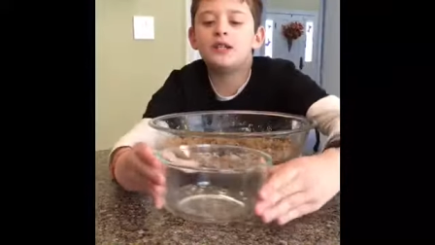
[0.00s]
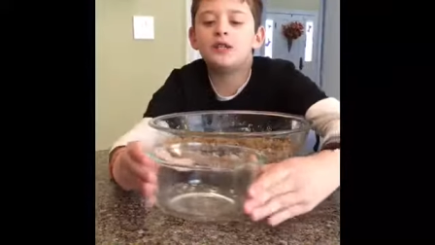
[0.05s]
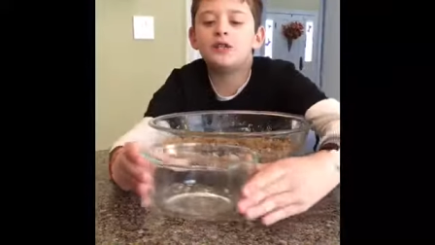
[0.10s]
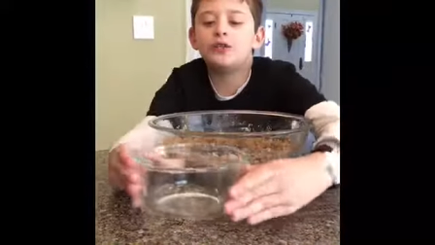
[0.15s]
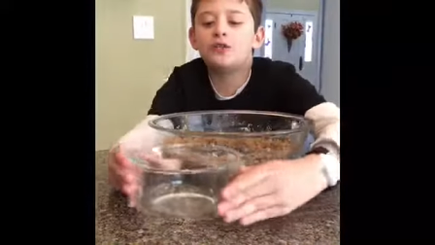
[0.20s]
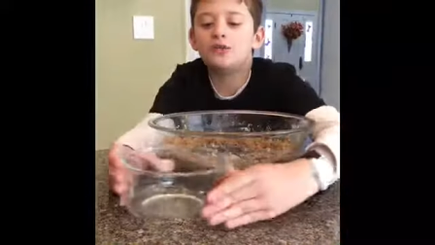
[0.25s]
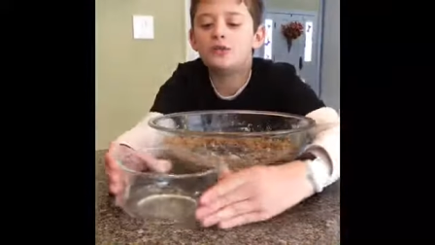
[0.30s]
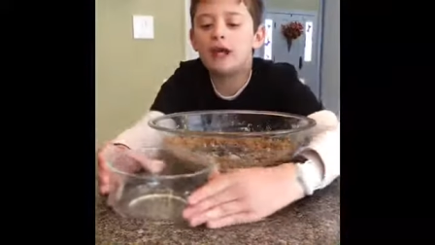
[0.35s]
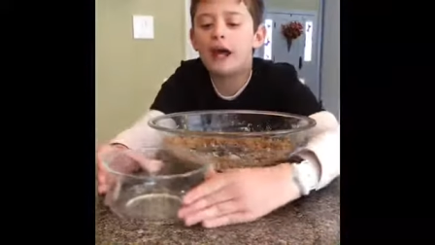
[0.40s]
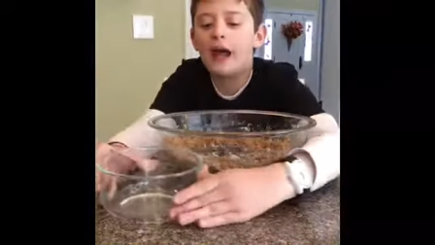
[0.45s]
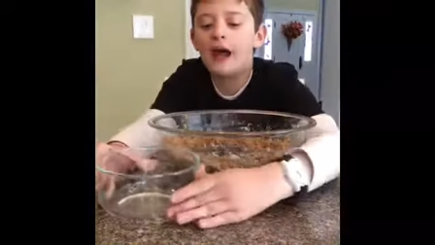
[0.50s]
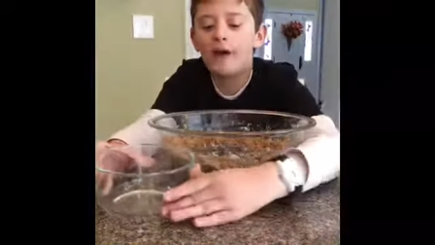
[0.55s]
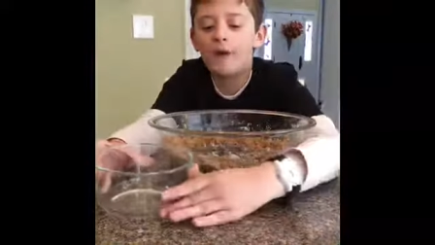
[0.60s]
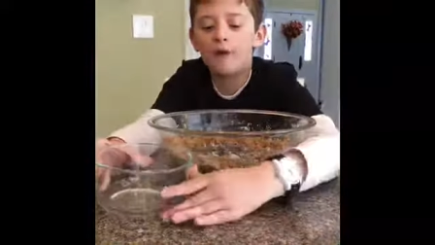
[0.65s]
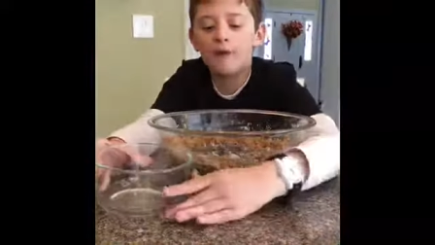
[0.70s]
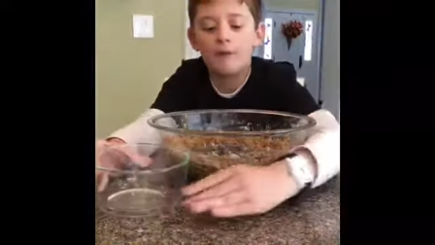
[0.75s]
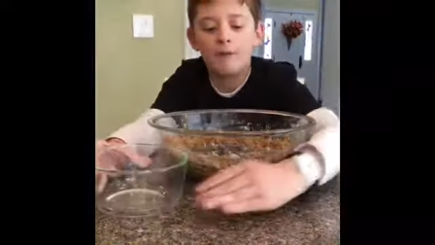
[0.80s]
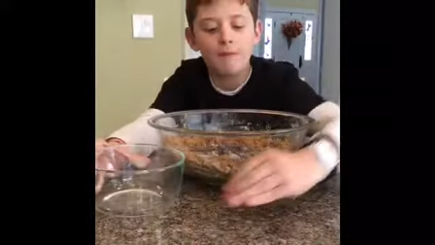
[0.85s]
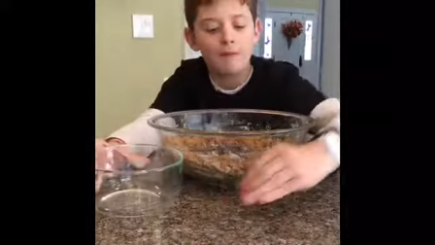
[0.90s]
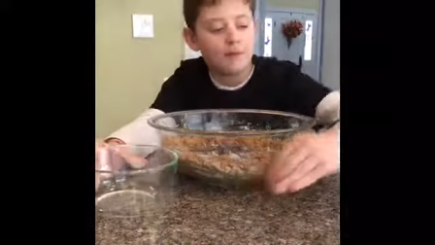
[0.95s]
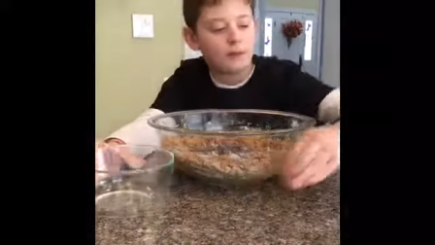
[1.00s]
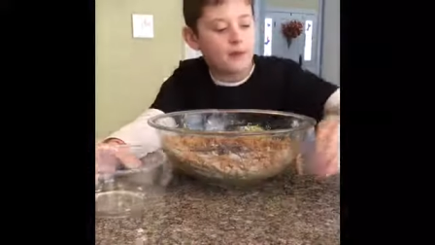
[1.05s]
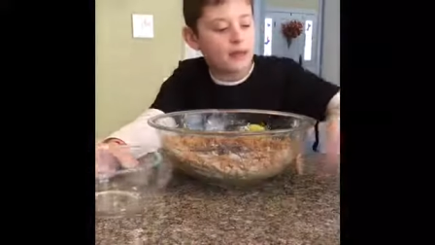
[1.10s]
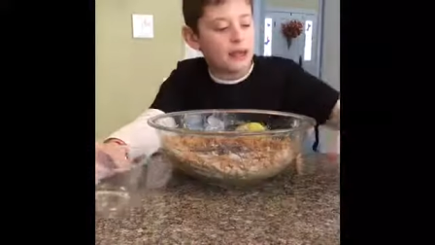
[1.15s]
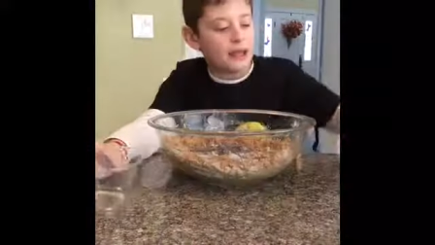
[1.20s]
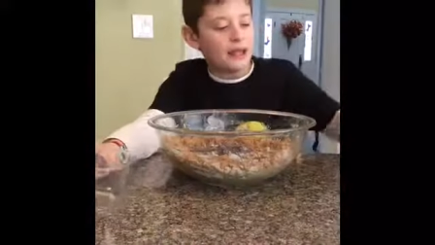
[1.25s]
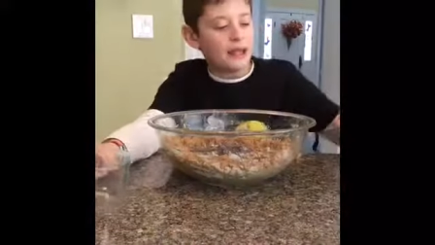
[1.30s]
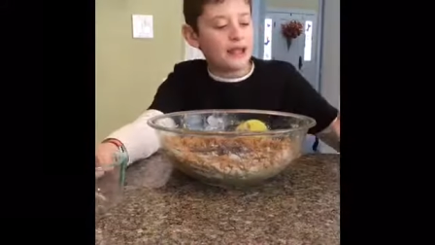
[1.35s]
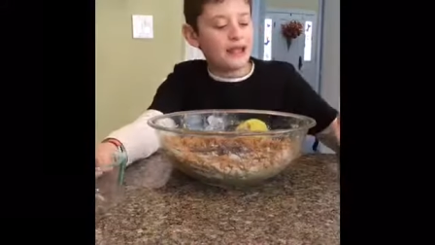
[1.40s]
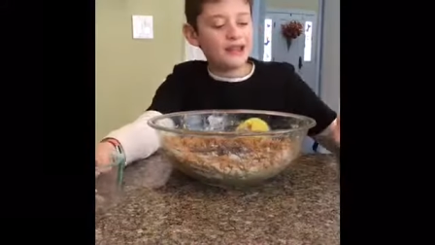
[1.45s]
to do now
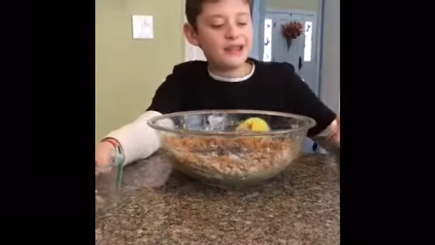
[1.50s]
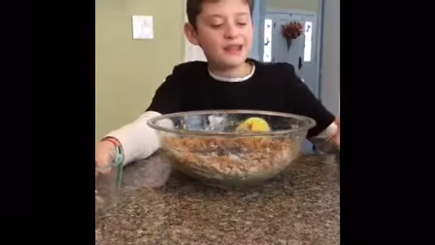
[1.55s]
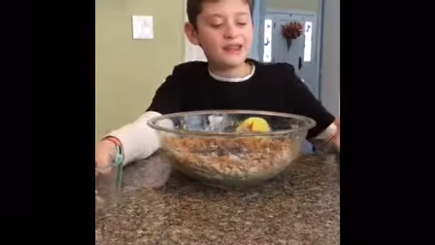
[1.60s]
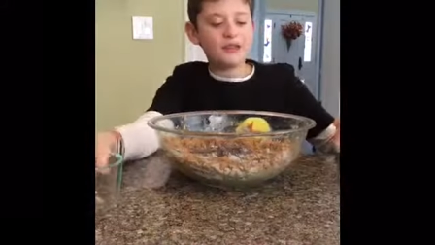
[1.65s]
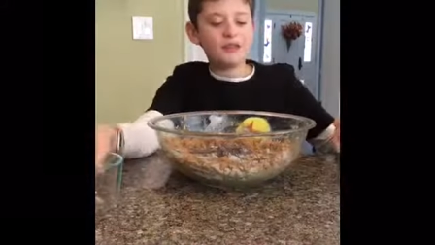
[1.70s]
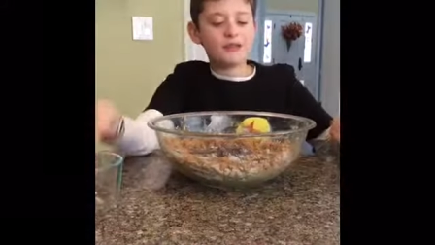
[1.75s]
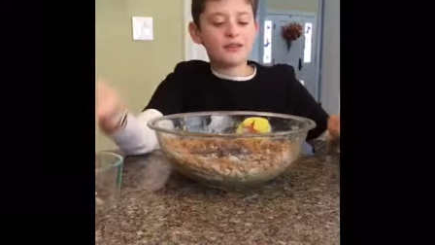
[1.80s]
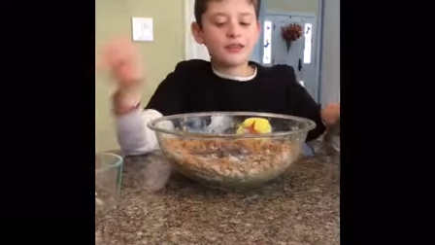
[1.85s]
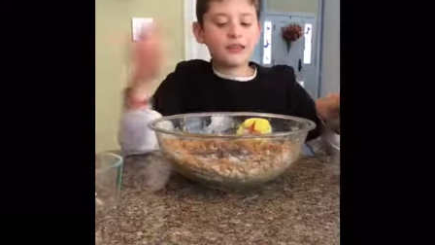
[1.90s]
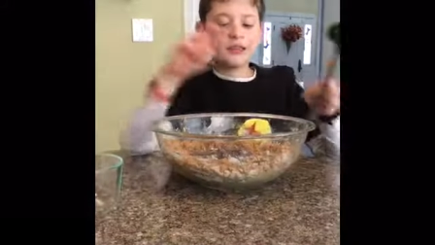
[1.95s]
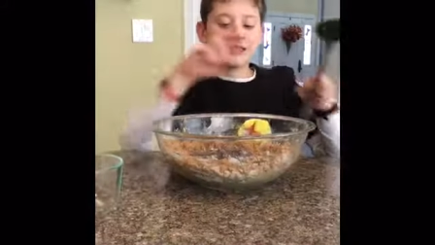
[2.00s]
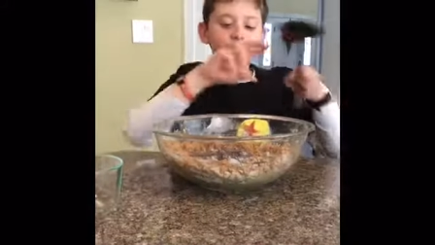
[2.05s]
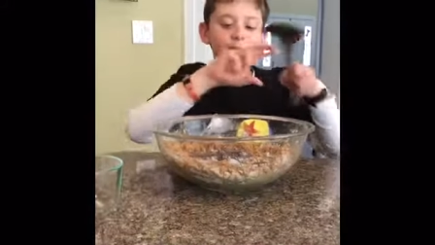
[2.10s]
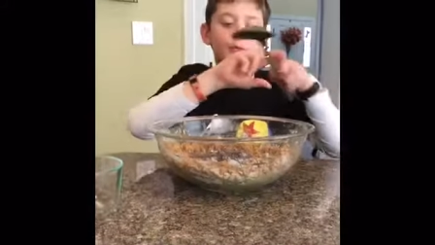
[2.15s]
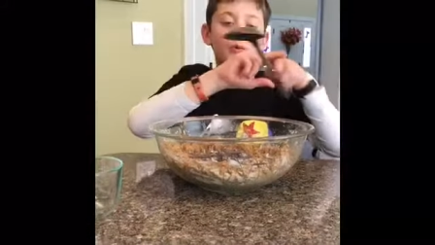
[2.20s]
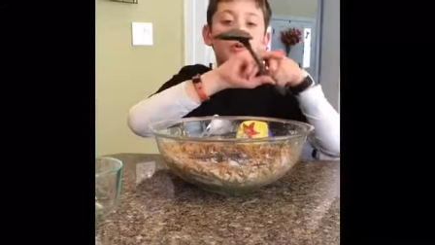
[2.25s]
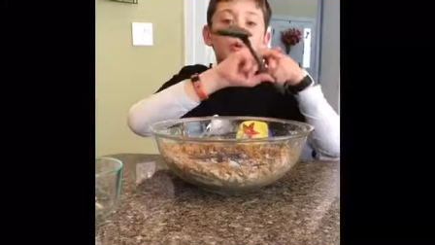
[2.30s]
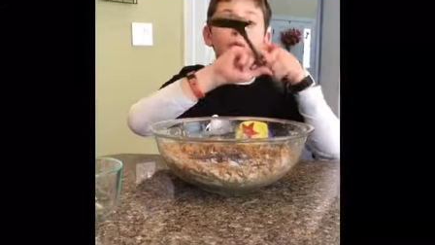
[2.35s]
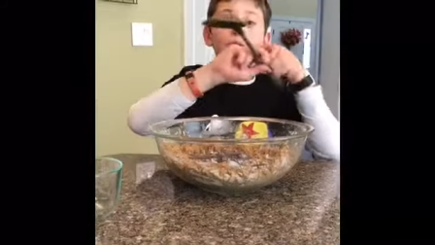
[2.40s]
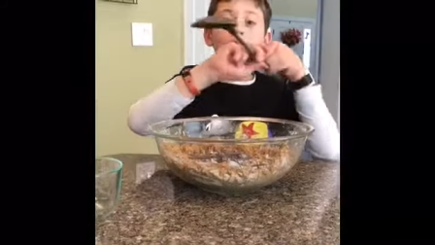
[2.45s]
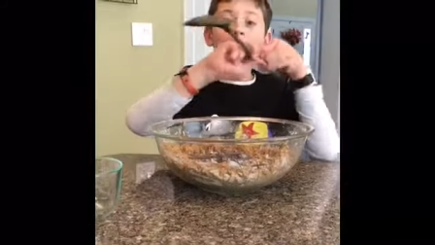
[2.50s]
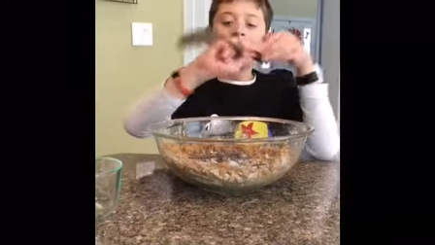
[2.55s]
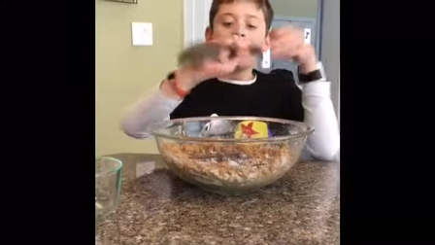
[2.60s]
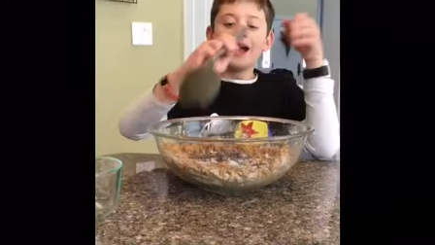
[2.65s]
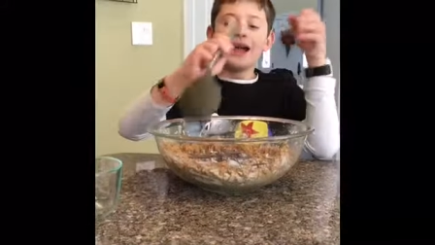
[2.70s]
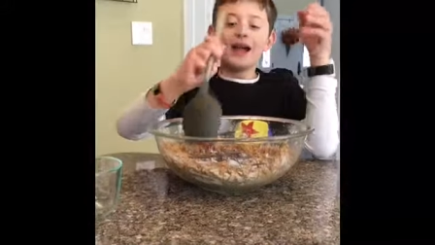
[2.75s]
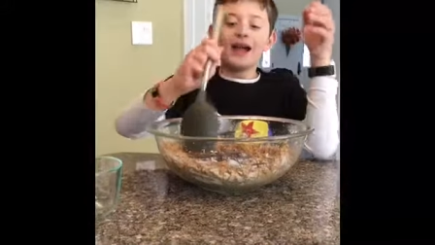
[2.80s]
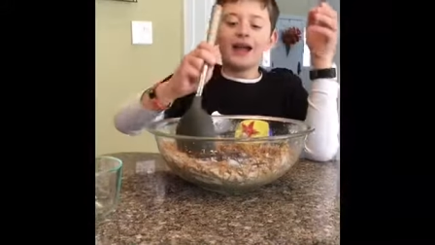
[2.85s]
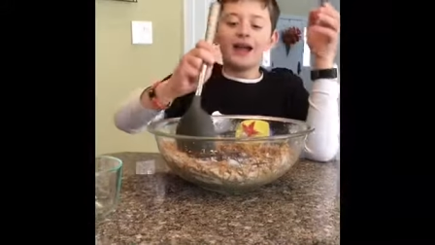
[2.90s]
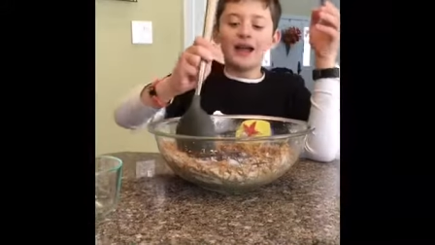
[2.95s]
is use a
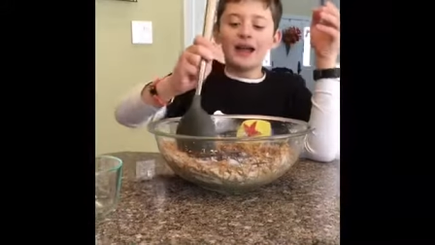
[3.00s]
spoon